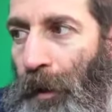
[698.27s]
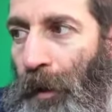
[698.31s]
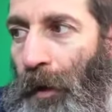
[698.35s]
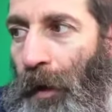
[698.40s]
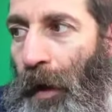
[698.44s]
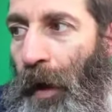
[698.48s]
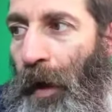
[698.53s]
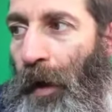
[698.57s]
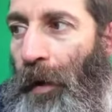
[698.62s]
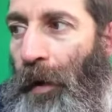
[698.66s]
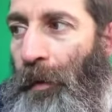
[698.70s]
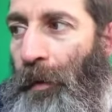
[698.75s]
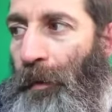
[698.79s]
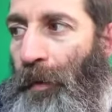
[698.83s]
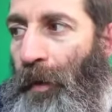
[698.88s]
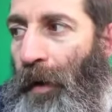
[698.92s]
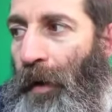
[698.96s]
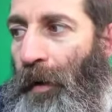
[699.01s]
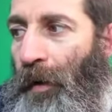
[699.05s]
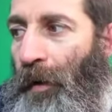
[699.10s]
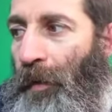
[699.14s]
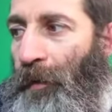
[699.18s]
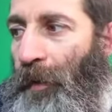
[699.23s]
uh,
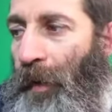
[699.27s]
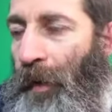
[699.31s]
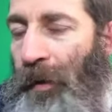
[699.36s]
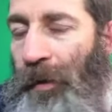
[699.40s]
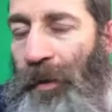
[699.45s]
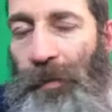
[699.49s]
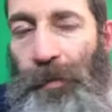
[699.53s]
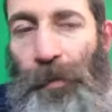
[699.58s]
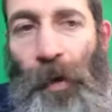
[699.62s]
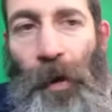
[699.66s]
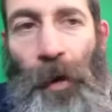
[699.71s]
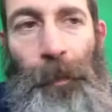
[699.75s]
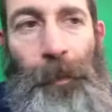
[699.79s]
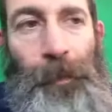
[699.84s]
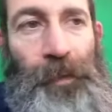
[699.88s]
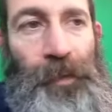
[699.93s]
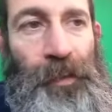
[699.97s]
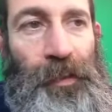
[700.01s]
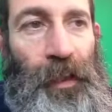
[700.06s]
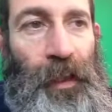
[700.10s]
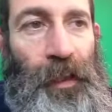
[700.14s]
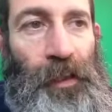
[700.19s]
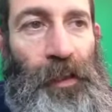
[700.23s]
the, a very small
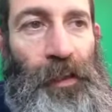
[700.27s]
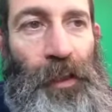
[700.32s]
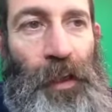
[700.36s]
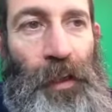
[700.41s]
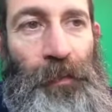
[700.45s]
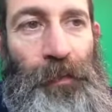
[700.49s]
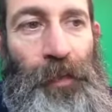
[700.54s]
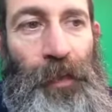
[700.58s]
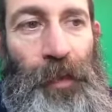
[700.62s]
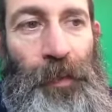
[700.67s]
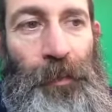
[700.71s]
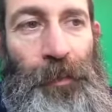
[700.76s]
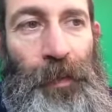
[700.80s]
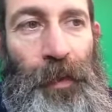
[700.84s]
percentage of it,